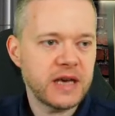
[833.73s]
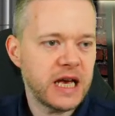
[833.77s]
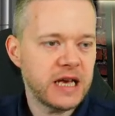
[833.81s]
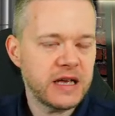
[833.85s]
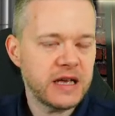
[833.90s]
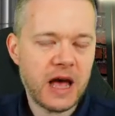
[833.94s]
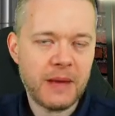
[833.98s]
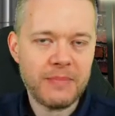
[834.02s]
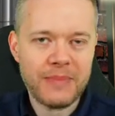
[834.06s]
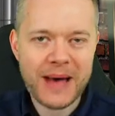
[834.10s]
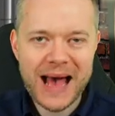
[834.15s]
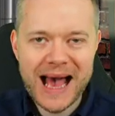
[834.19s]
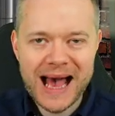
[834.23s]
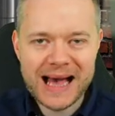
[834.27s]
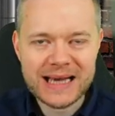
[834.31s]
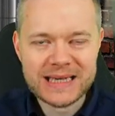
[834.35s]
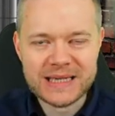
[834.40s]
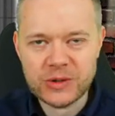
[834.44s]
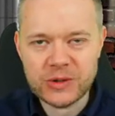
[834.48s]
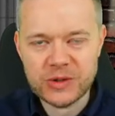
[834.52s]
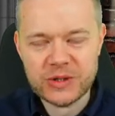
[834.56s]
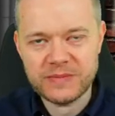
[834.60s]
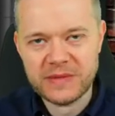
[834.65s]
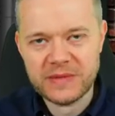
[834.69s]
a, a pass,
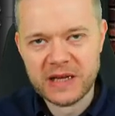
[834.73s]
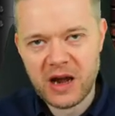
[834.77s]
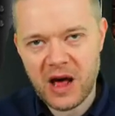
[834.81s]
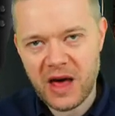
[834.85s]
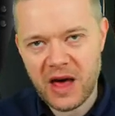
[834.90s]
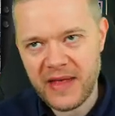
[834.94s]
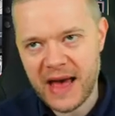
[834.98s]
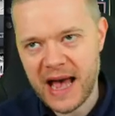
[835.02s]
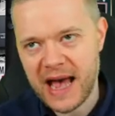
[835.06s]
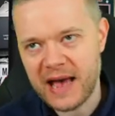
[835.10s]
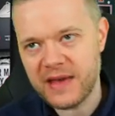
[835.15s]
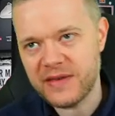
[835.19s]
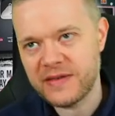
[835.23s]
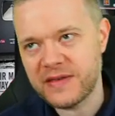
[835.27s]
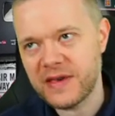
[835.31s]
or something like that.